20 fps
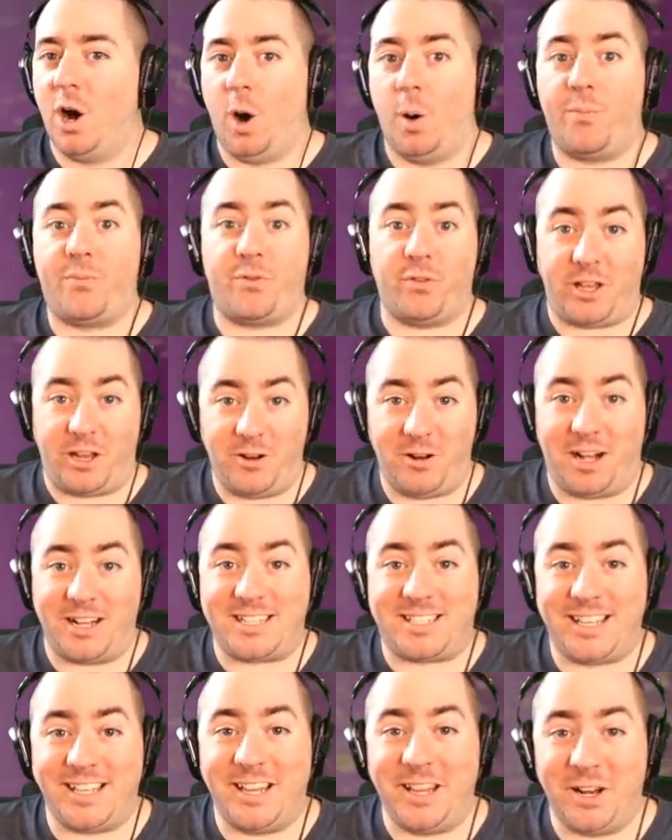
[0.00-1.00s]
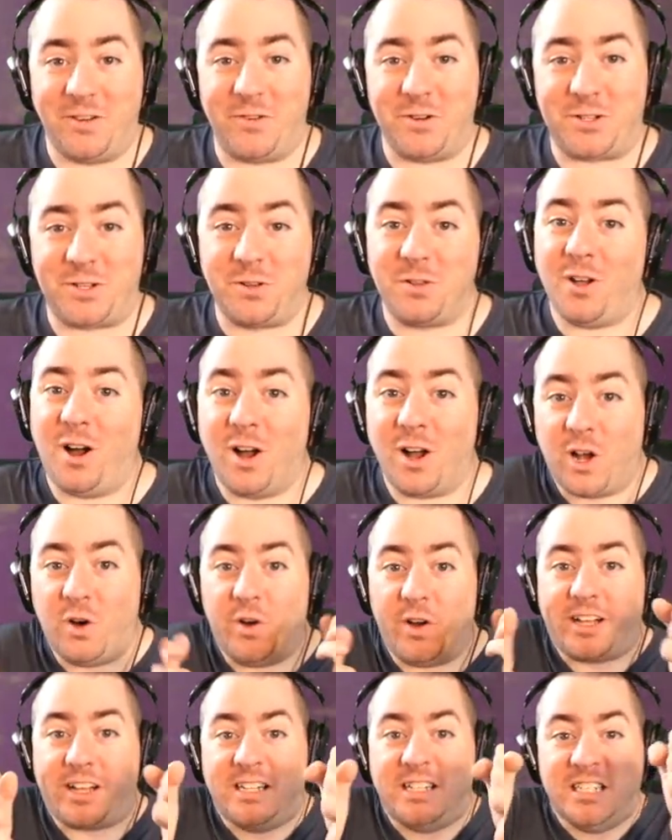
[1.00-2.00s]
Hopefully you're not sitting there for too long
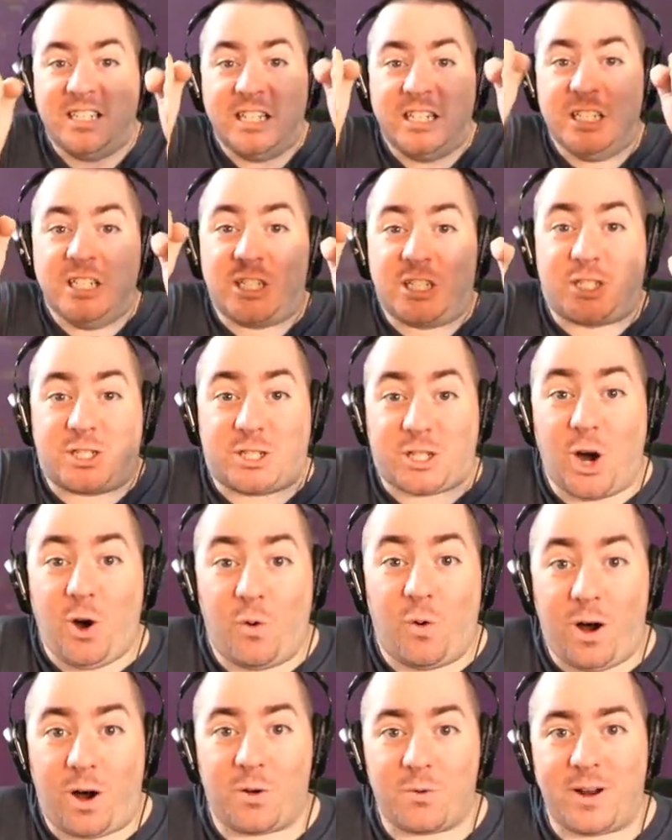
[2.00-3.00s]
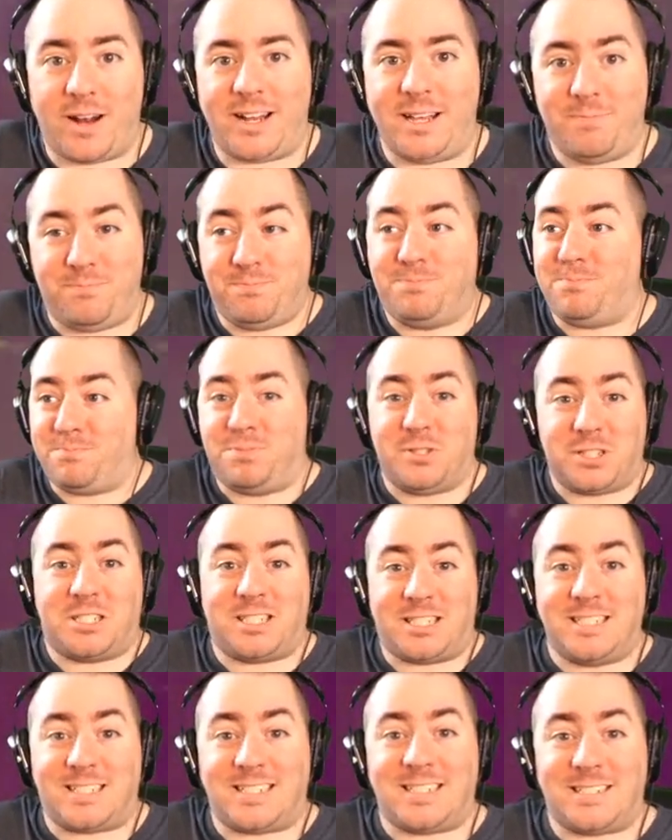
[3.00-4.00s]
going, go already,
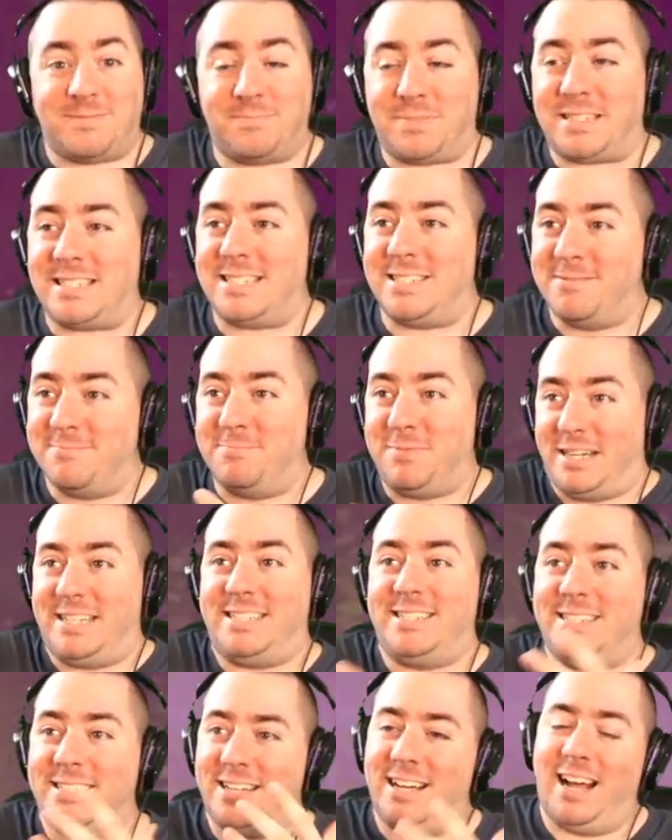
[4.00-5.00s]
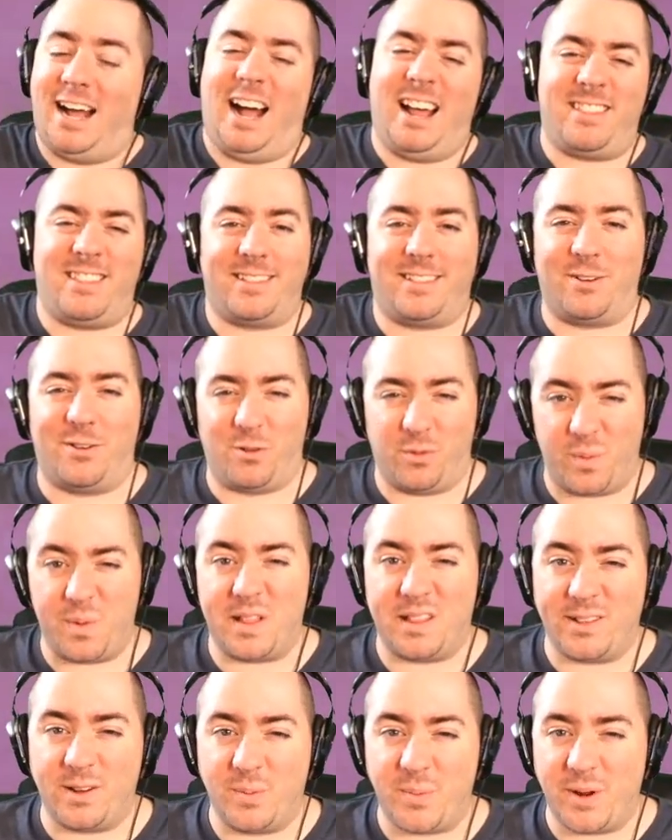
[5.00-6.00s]
push the damn button. But I think there'll
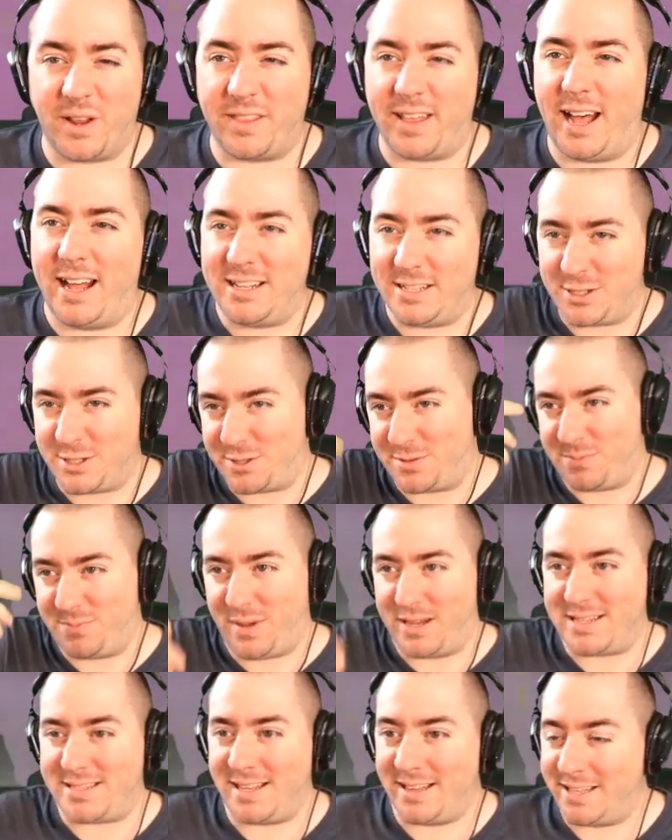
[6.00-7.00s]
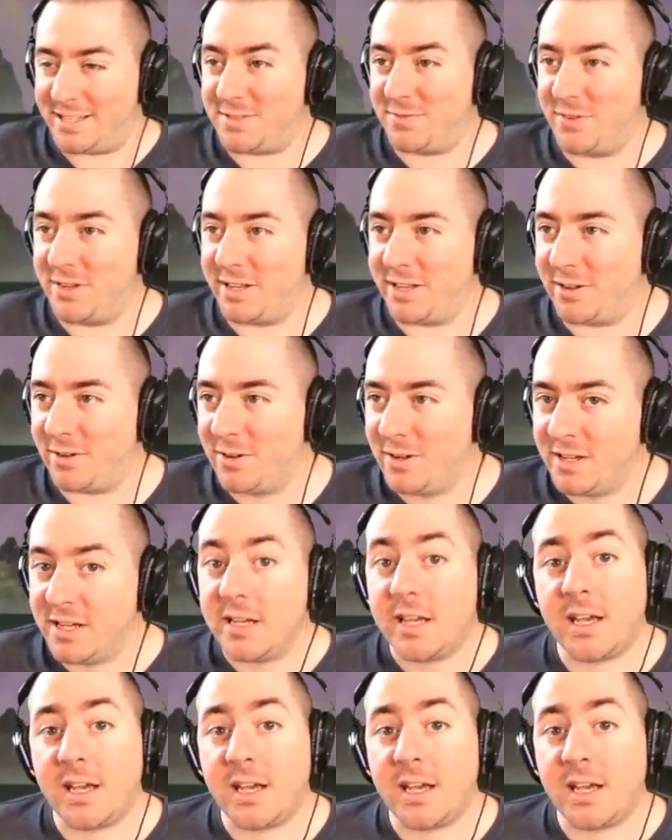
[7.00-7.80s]
be a little bit of that just based on this video.